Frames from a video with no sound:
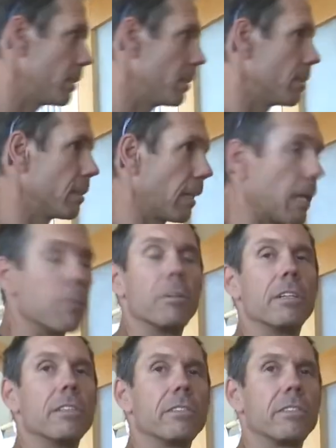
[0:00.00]

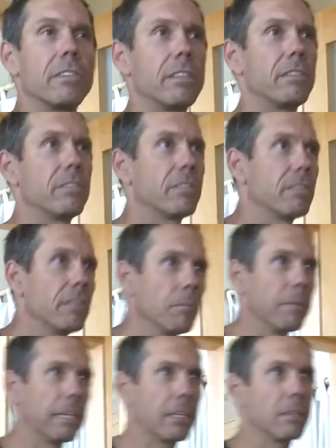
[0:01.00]
Labor is a
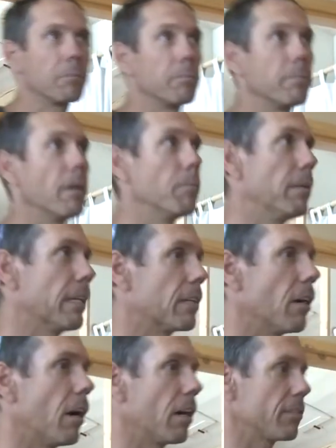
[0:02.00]
big
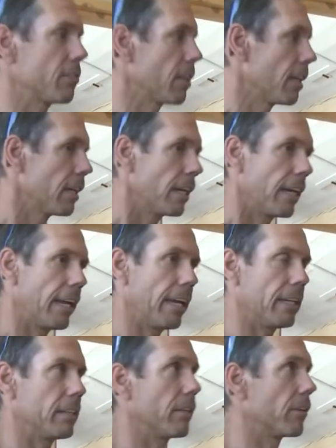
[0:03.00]
cost,
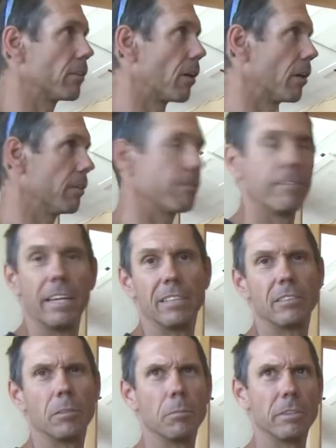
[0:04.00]
and there aren't
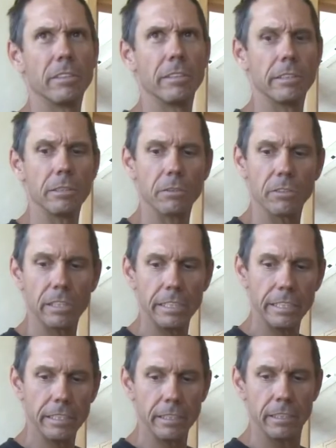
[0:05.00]
fancy materials in
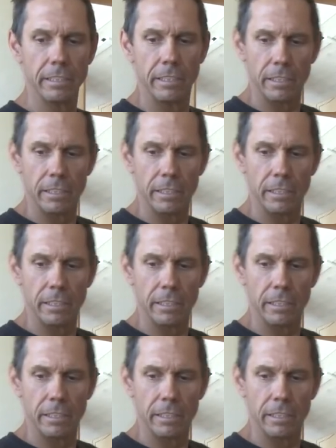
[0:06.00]
here.